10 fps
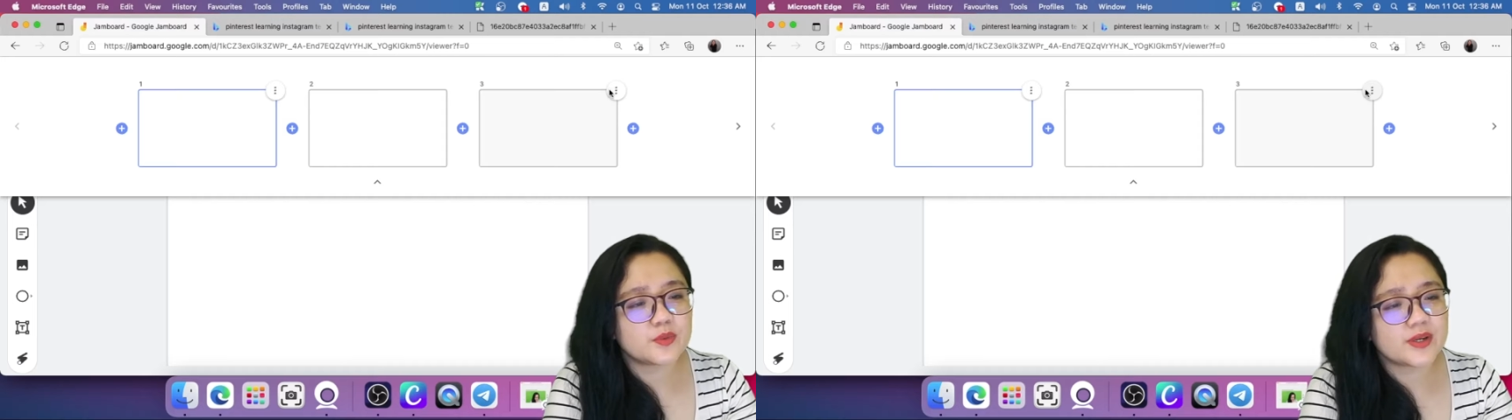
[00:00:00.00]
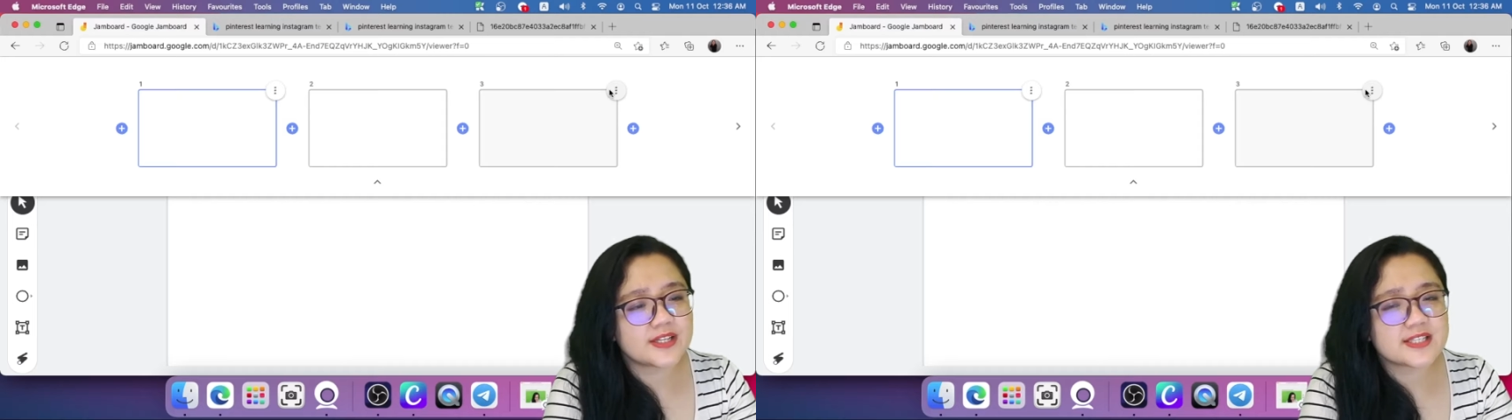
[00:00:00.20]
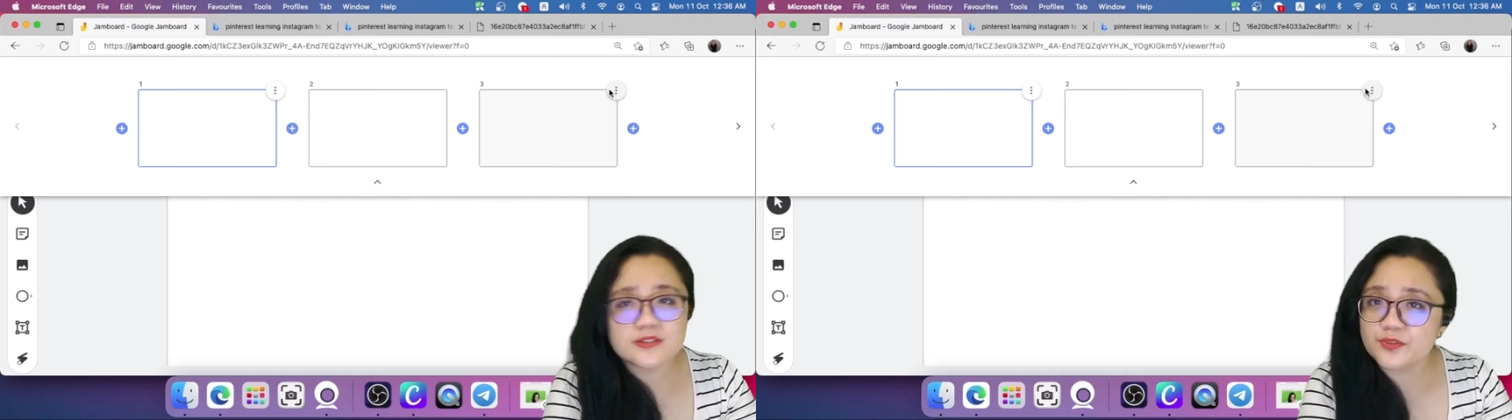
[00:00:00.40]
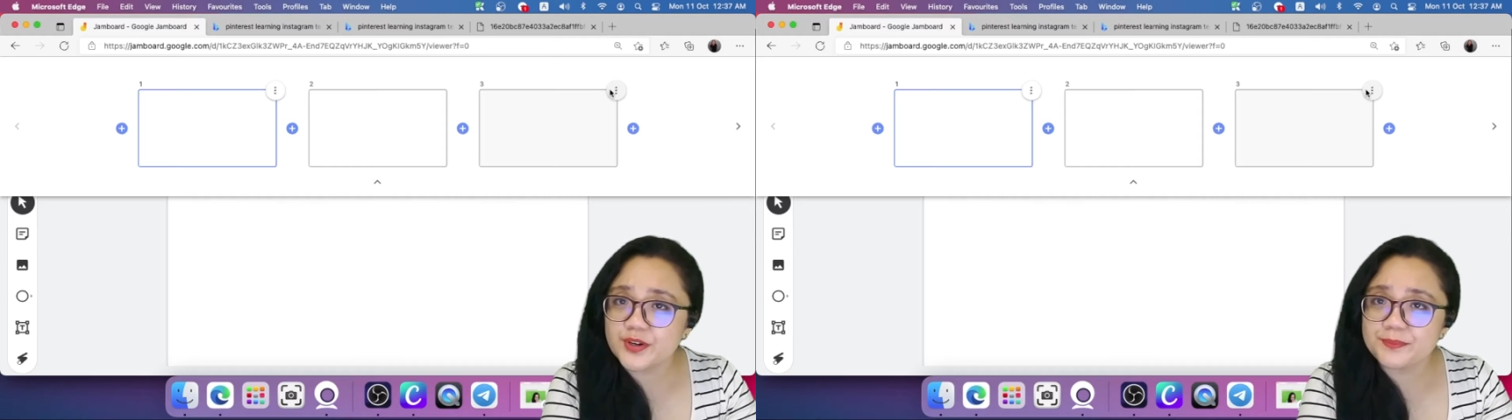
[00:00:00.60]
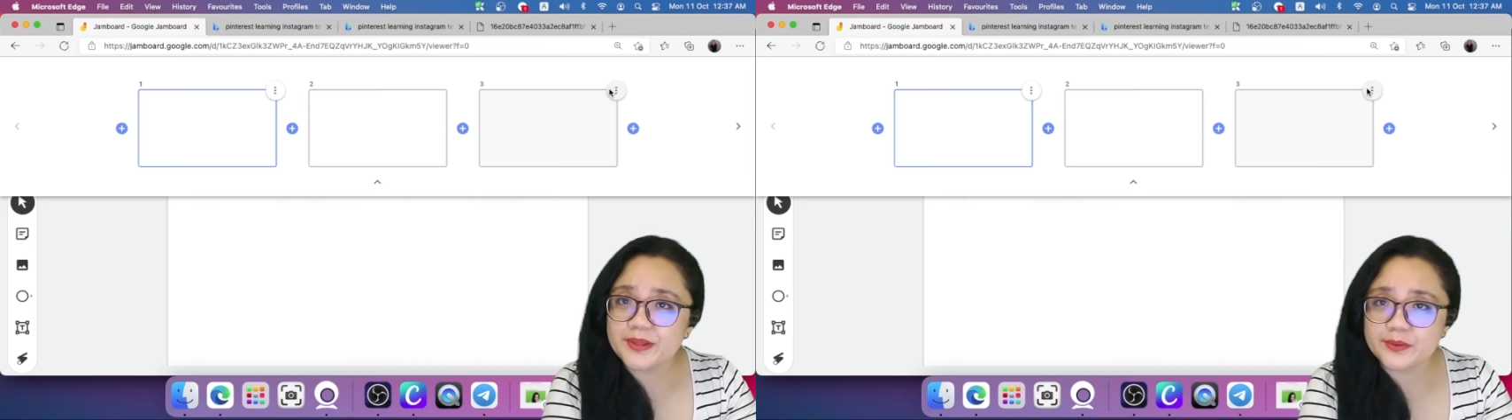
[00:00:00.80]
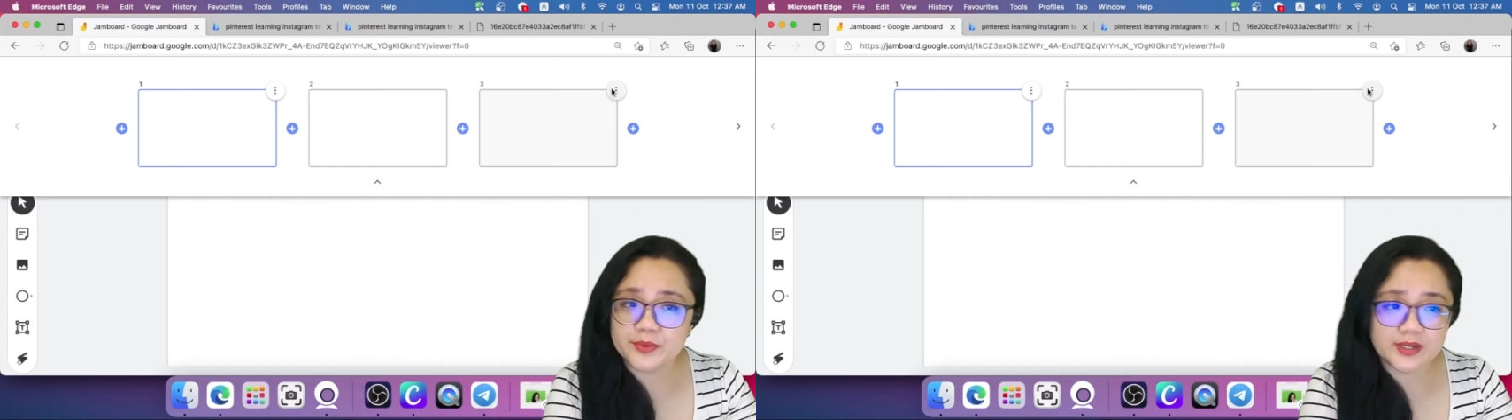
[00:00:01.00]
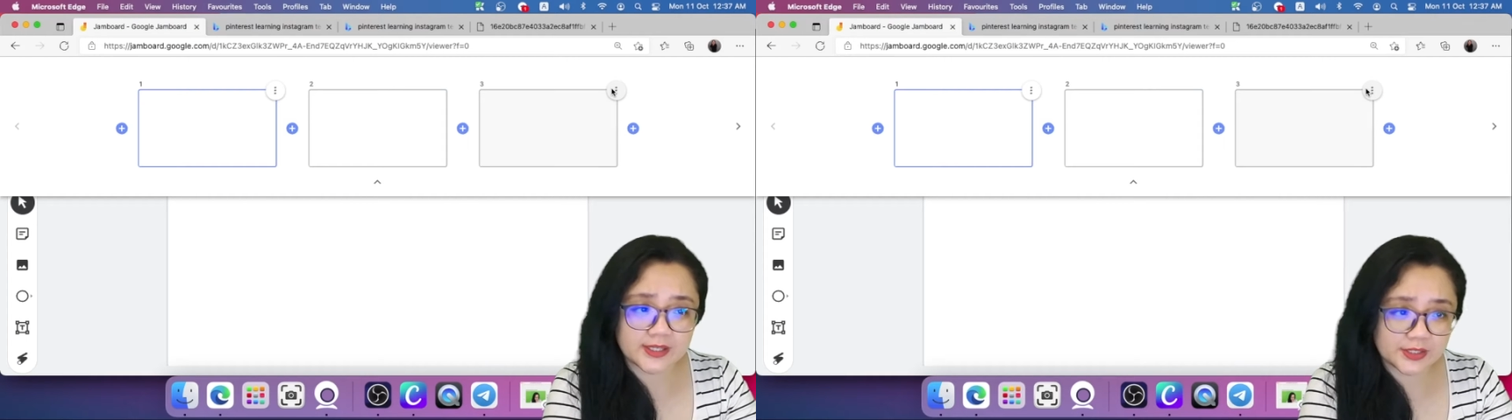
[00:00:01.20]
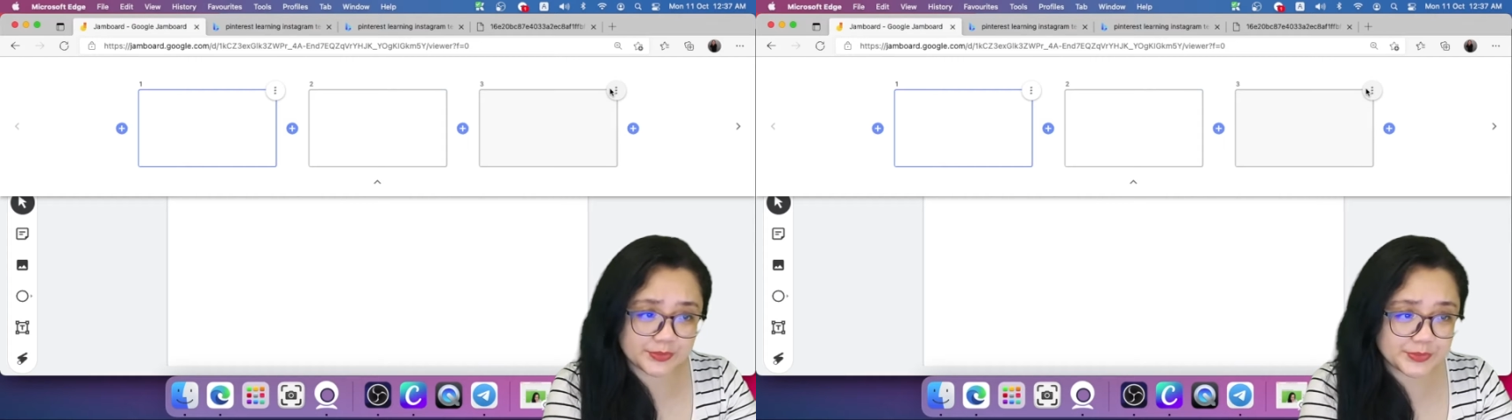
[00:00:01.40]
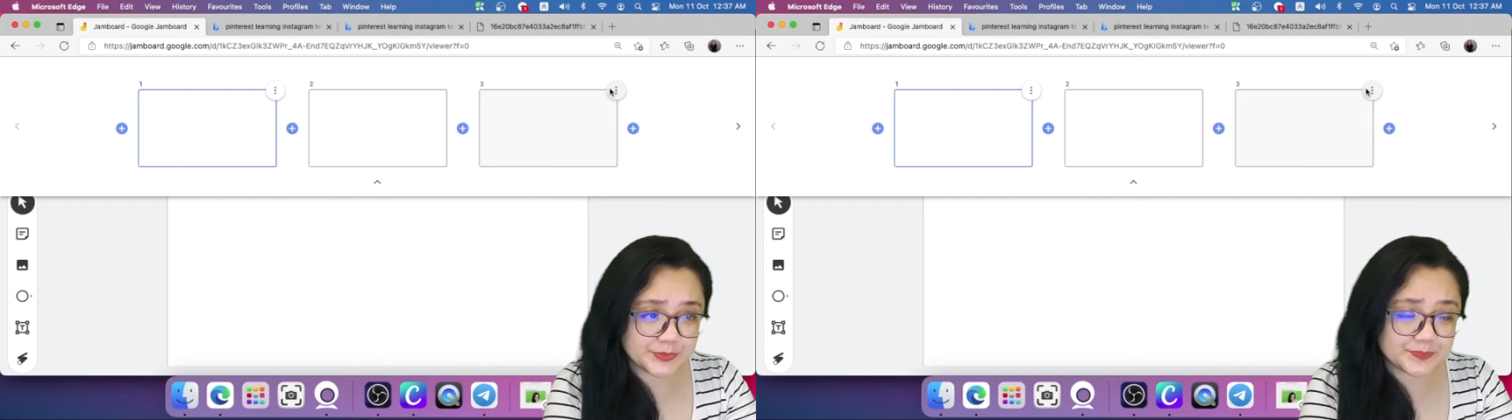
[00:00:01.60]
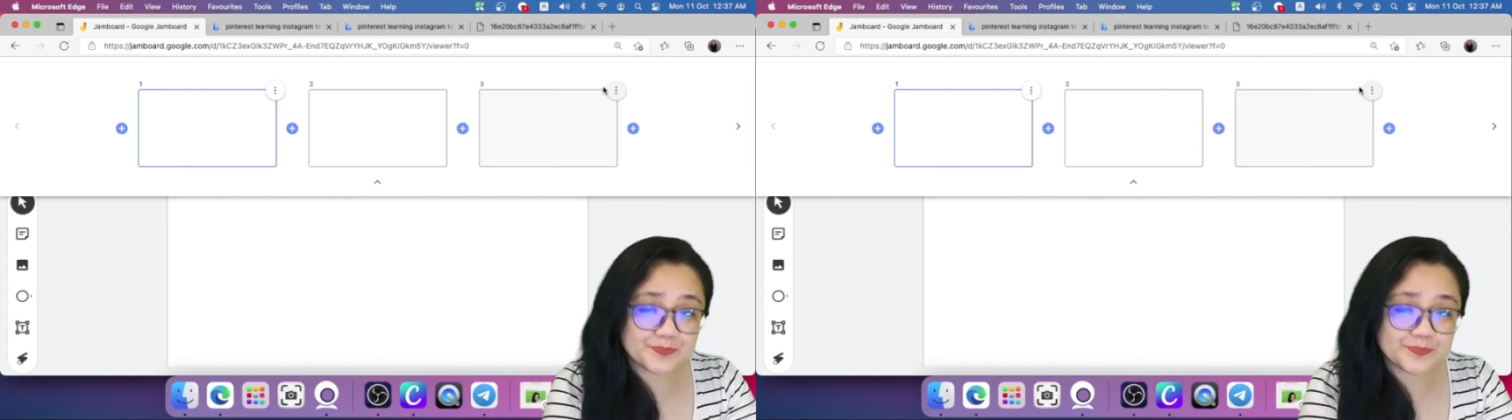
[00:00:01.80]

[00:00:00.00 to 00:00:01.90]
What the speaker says: want this frame, now what I can do?